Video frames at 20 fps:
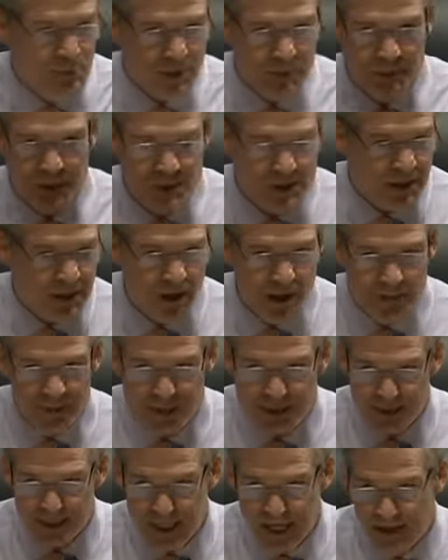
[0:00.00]
put a bunch of
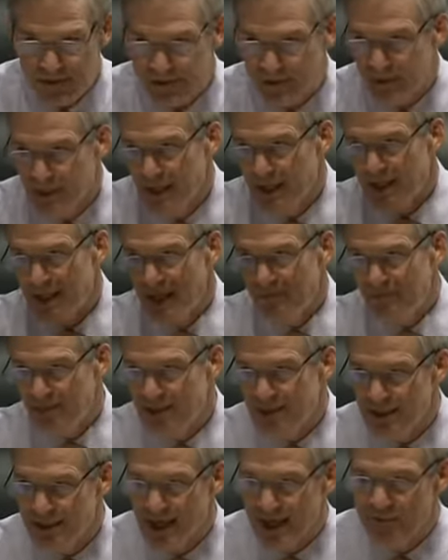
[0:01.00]
garbage together, gave it
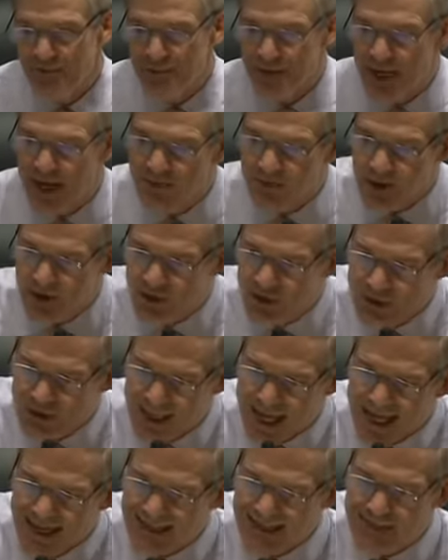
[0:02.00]
to the FBI. They used
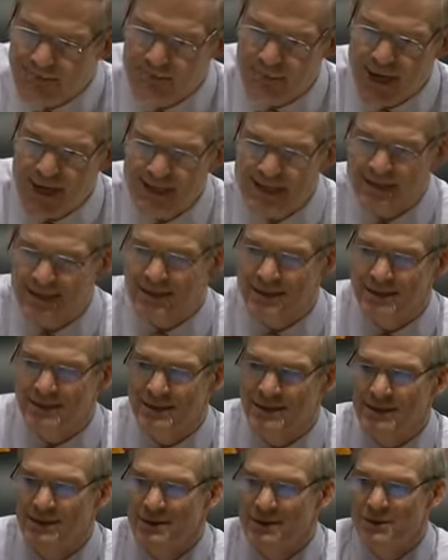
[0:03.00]
that as the basis
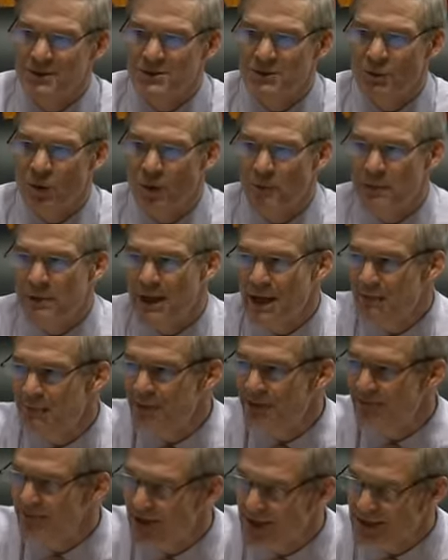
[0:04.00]
to open up an
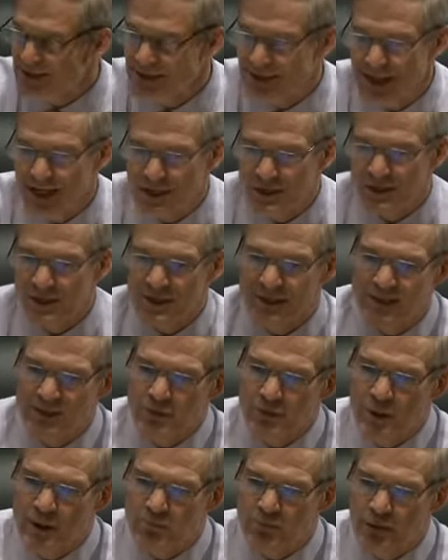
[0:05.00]
investigation
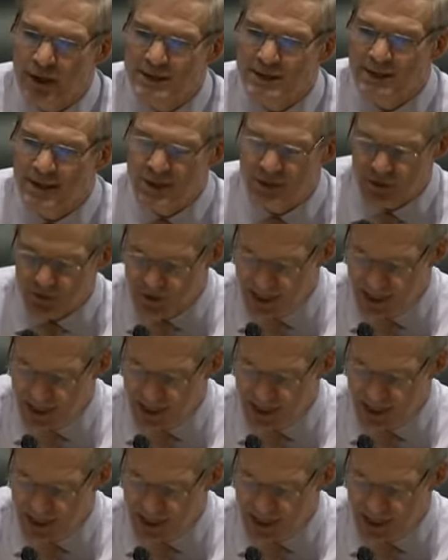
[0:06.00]
into a presidential